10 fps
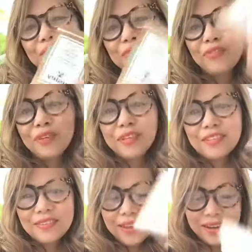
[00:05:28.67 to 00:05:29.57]
cream for the
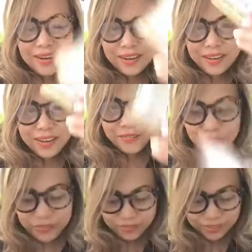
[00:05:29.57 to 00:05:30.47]
sun I have
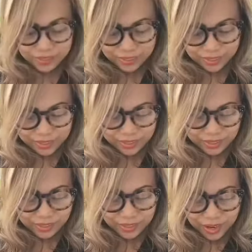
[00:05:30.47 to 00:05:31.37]
in
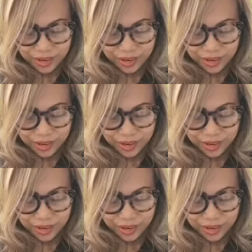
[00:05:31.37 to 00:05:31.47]
here